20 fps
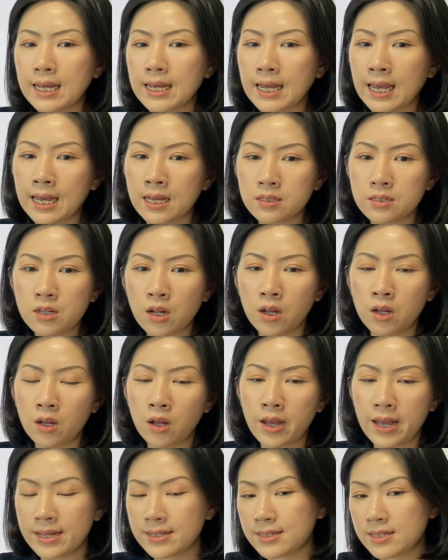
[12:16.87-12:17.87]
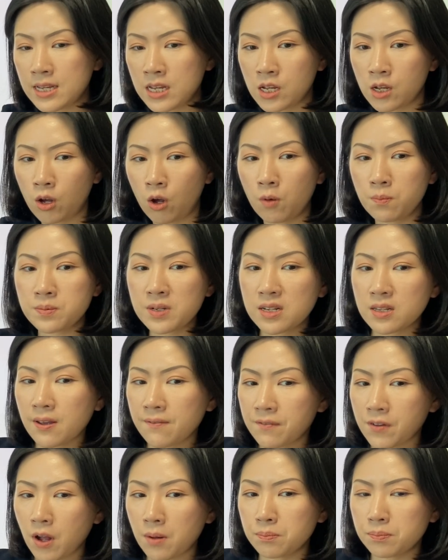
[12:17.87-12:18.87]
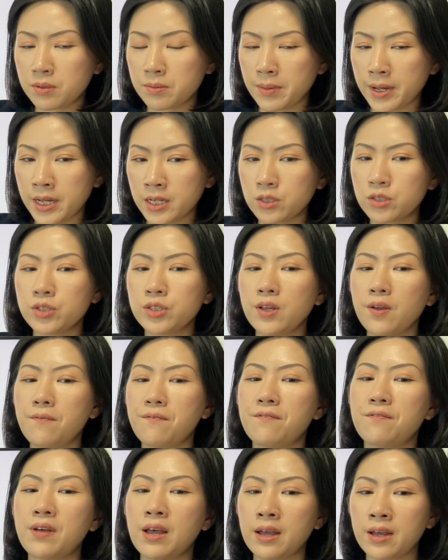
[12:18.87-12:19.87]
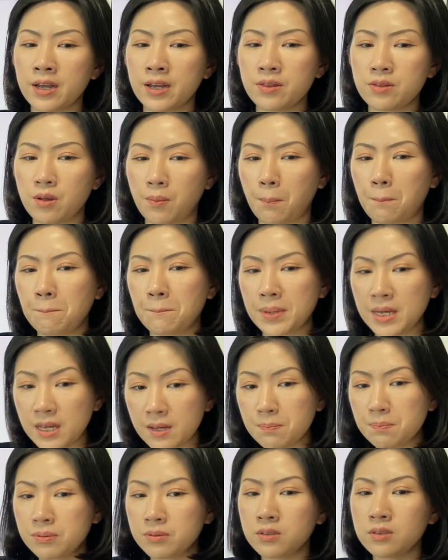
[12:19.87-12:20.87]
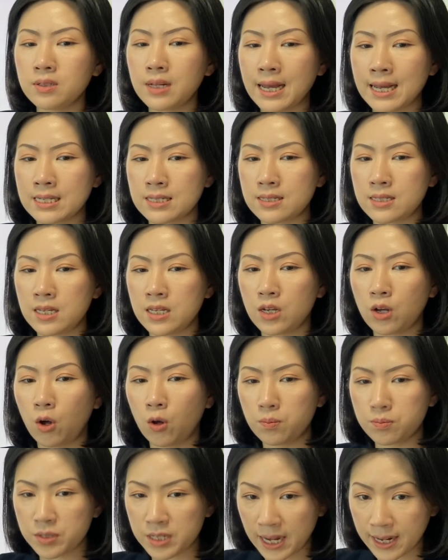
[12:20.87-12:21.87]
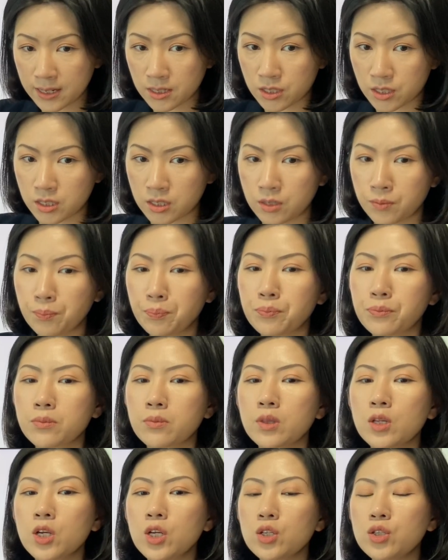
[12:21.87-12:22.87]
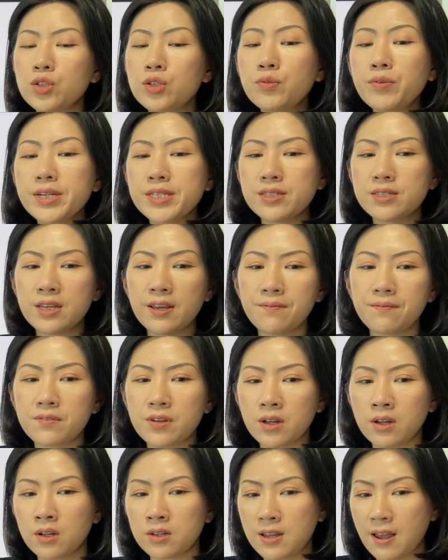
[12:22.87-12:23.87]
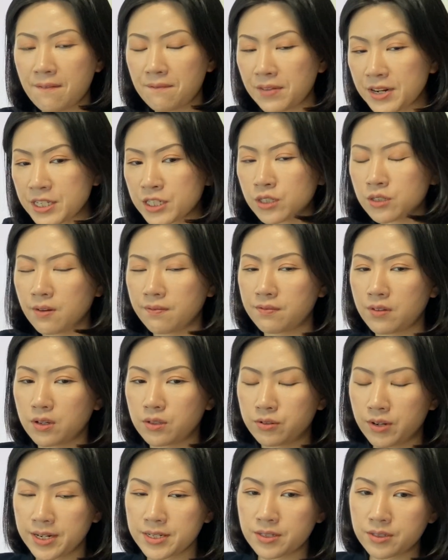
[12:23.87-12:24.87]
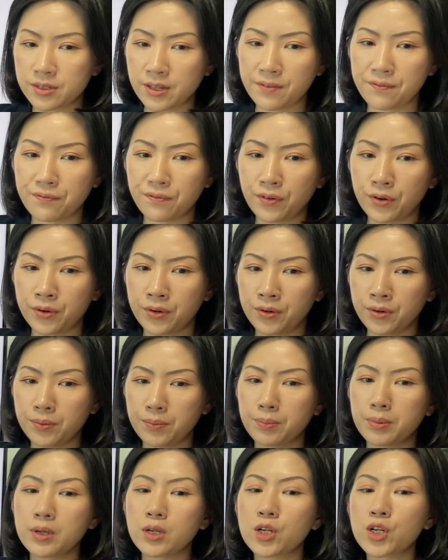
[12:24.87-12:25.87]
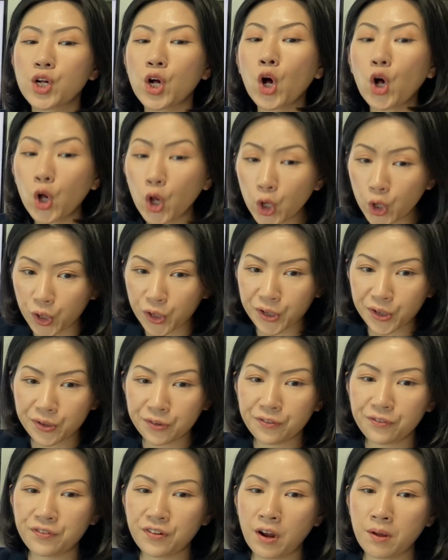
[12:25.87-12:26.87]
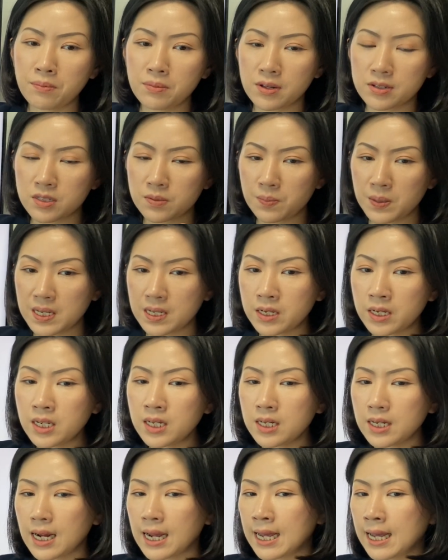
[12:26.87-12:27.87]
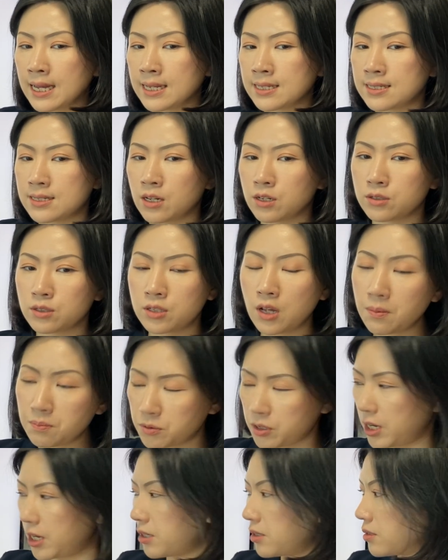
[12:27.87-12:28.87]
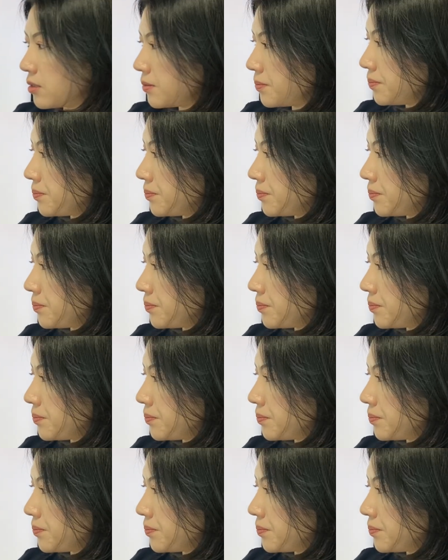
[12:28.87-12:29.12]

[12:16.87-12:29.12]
as the objective complement to define the people as the object, to receive the definition of the transitive verb call from the speaker as the subject.